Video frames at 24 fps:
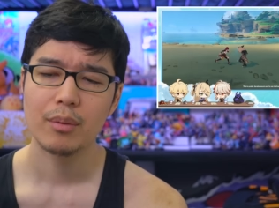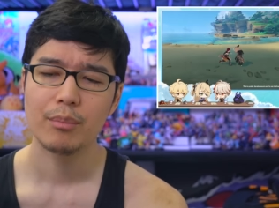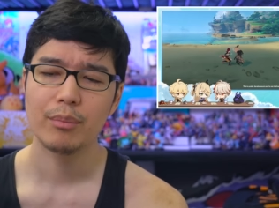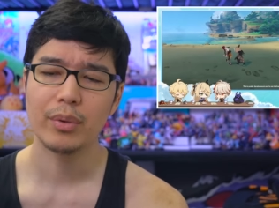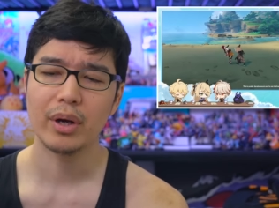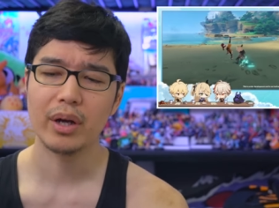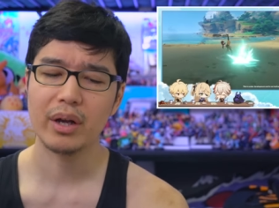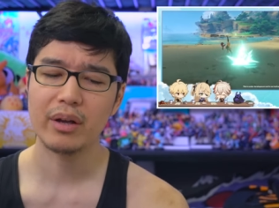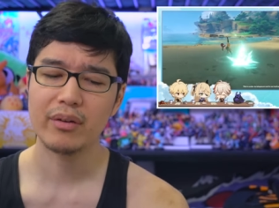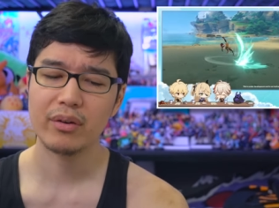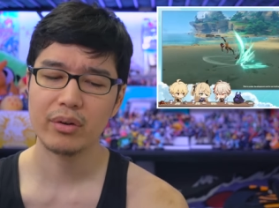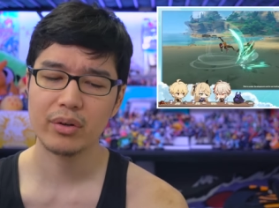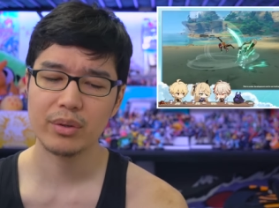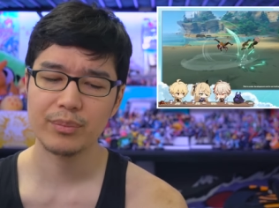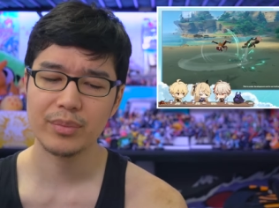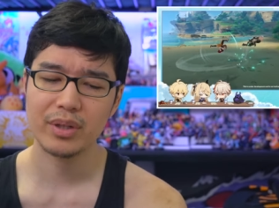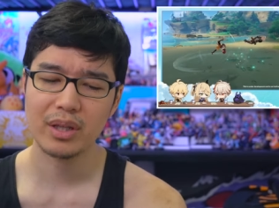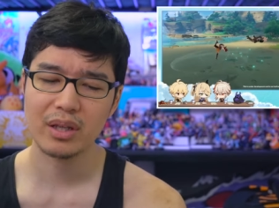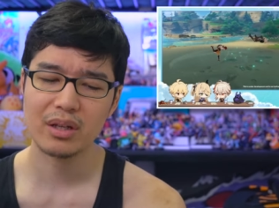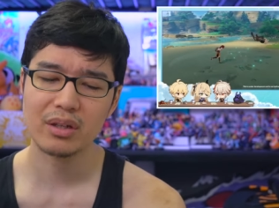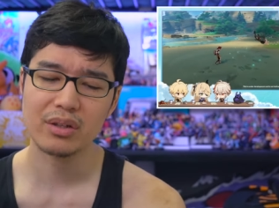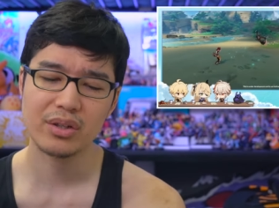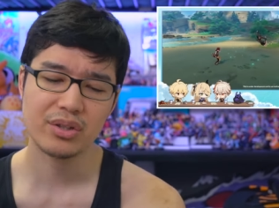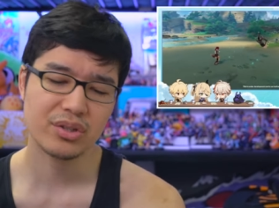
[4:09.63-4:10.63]
But I heard him in
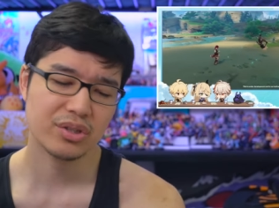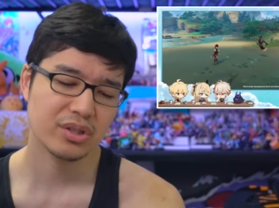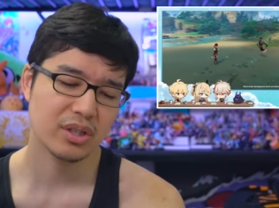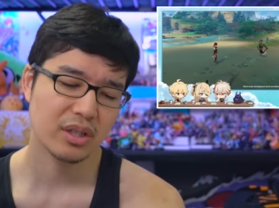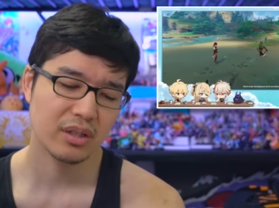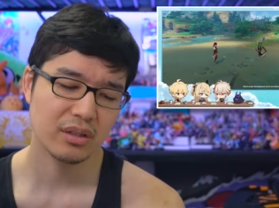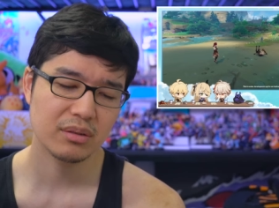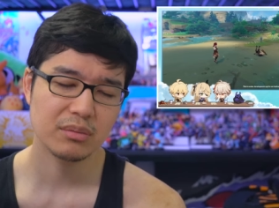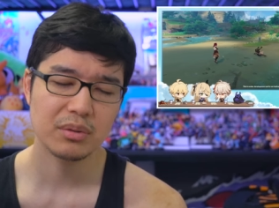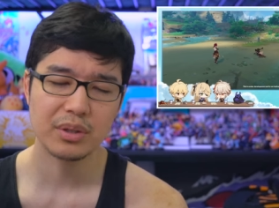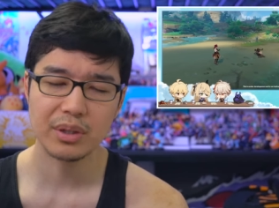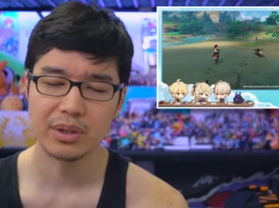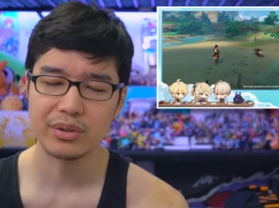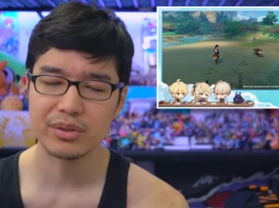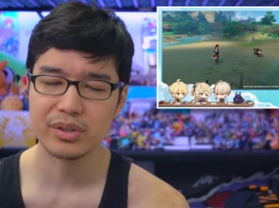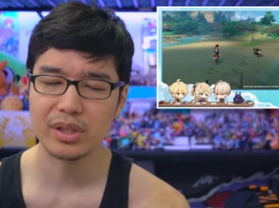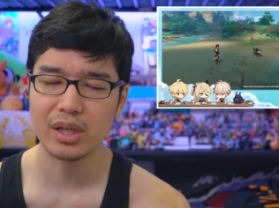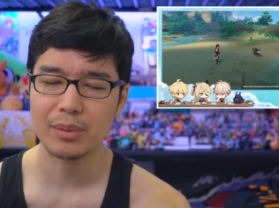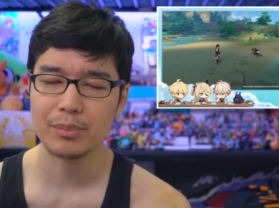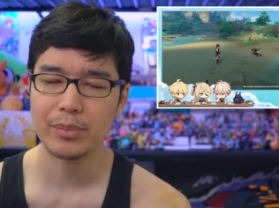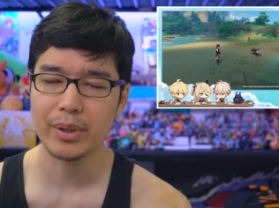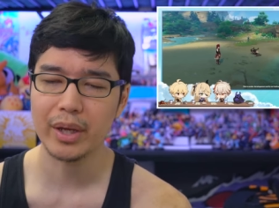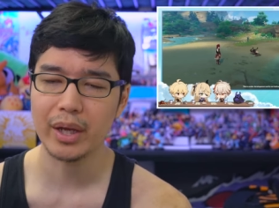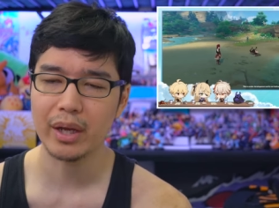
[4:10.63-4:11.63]
English, and you know it's
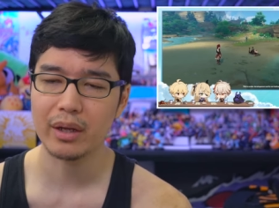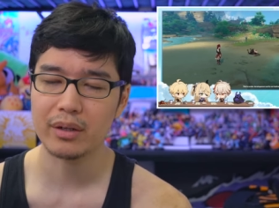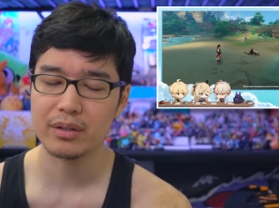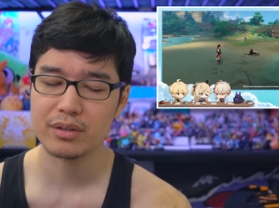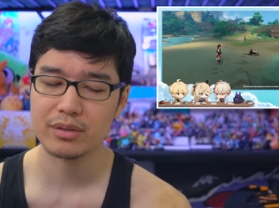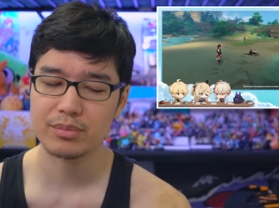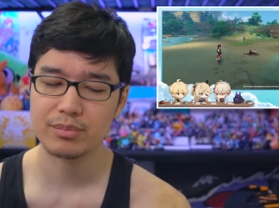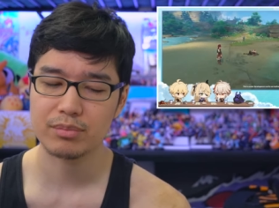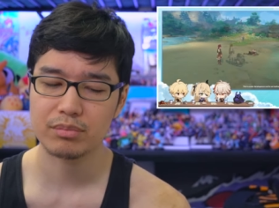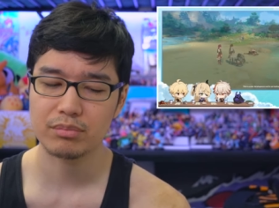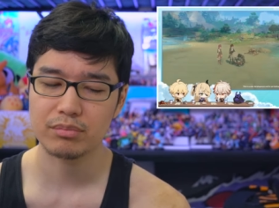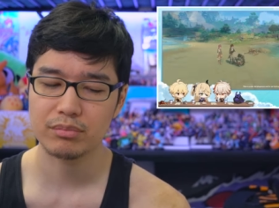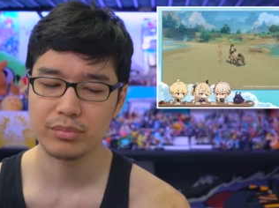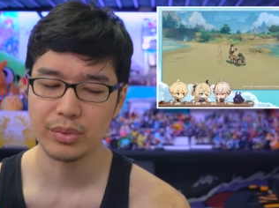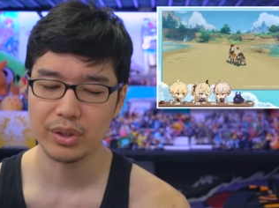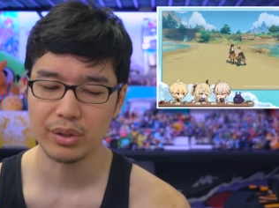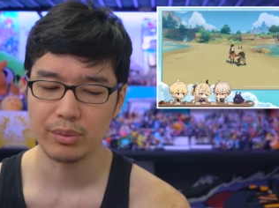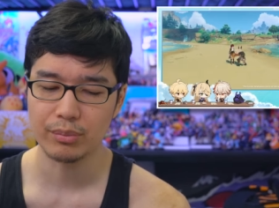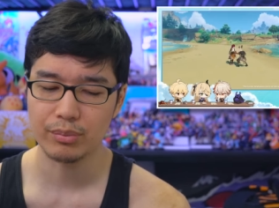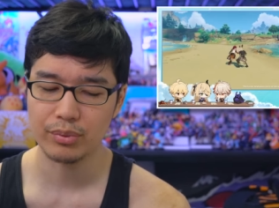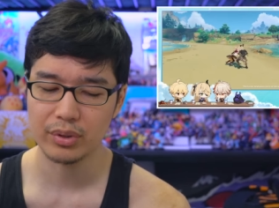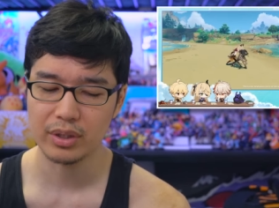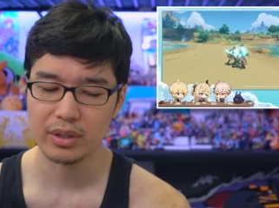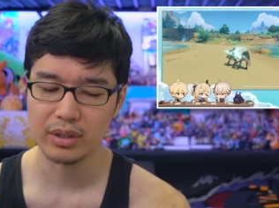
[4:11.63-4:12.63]
not bad. It's you
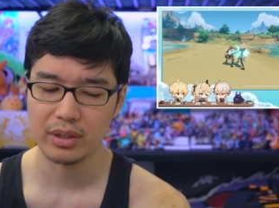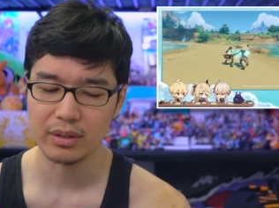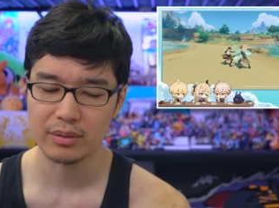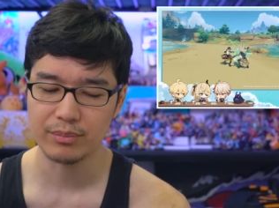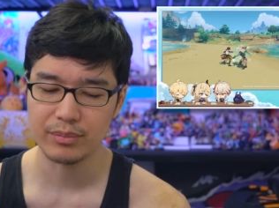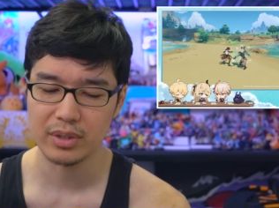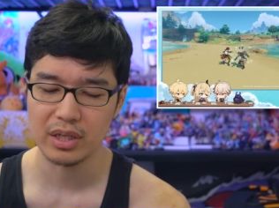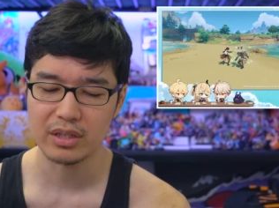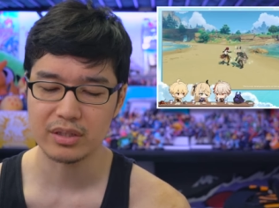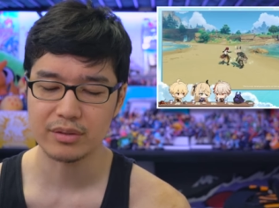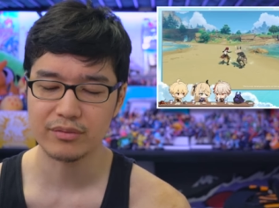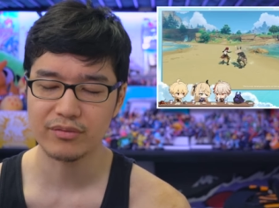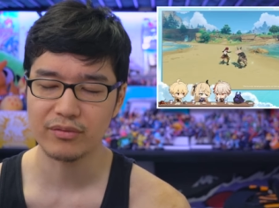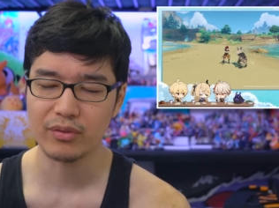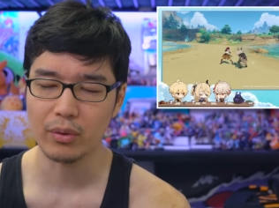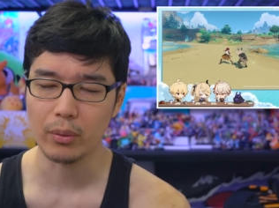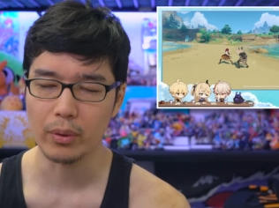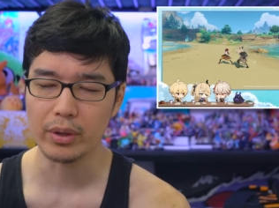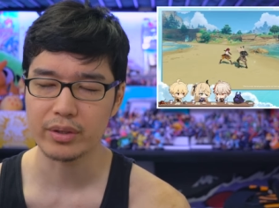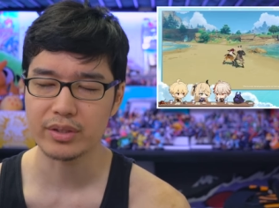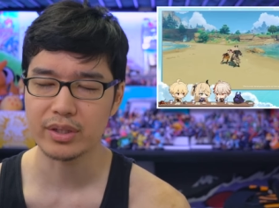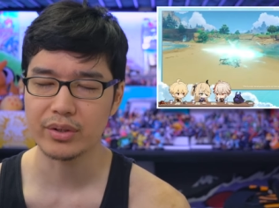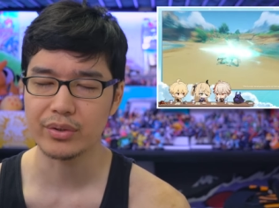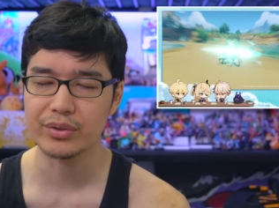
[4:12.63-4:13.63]
know pretty a decent
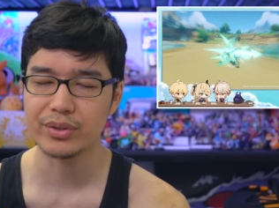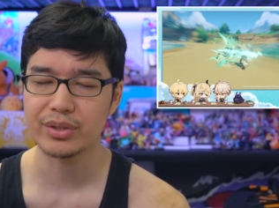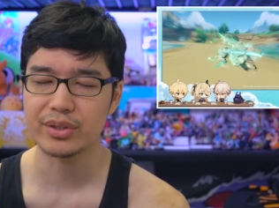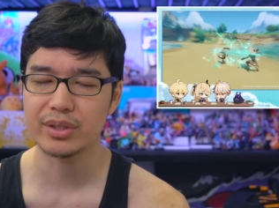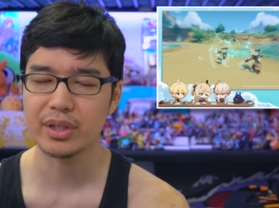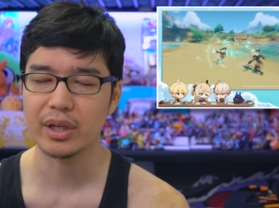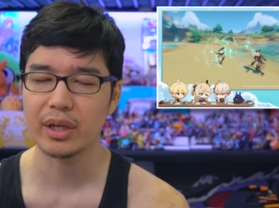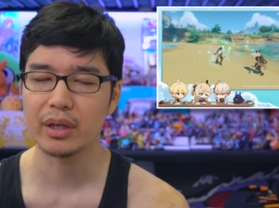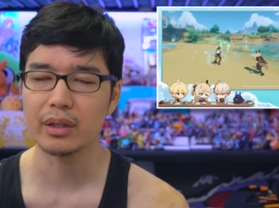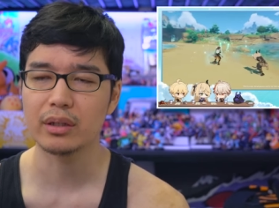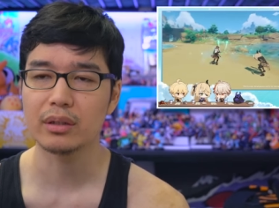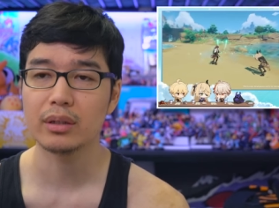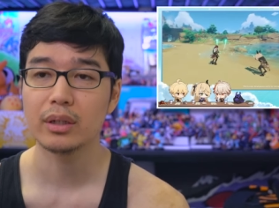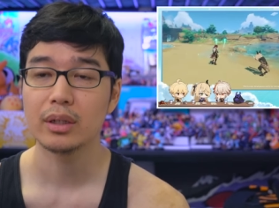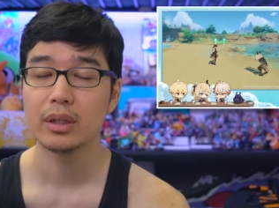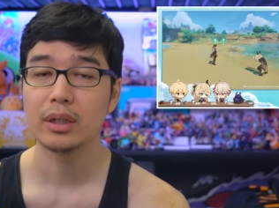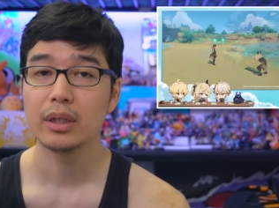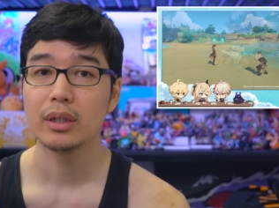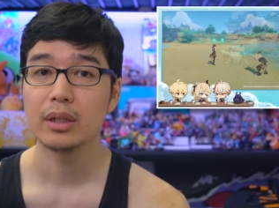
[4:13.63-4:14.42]
voice, I would say.